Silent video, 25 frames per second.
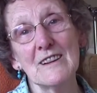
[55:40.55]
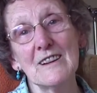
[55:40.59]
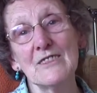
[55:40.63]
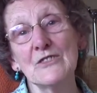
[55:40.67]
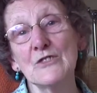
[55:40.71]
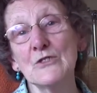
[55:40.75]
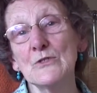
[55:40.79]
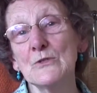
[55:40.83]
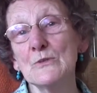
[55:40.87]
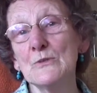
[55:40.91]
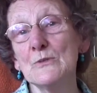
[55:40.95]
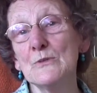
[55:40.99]

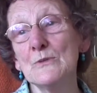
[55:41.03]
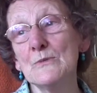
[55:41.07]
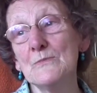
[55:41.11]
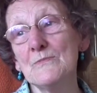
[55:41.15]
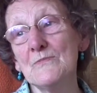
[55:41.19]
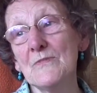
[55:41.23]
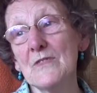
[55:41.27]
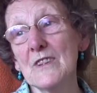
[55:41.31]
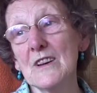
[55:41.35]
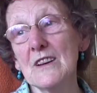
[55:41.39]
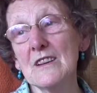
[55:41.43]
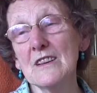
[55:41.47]
And so
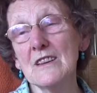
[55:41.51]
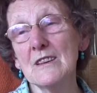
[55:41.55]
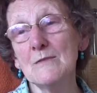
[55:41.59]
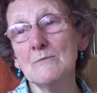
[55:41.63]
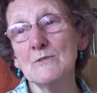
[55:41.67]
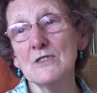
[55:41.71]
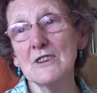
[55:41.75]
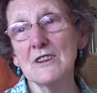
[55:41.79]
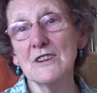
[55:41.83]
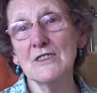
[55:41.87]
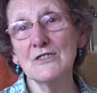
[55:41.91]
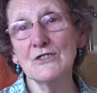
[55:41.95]
I
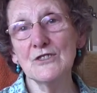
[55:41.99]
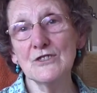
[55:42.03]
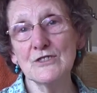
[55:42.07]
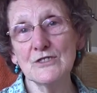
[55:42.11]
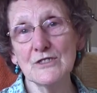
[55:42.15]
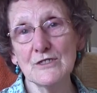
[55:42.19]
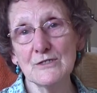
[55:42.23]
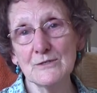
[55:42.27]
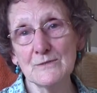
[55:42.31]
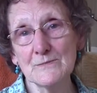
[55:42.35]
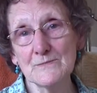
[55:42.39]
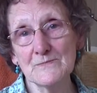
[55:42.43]
came to
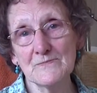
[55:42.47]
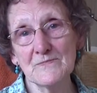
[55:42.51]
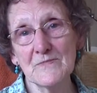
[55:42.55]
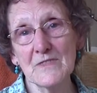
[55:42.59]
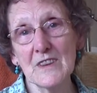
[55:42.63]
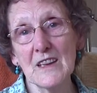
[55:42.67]
Hunter's Hill.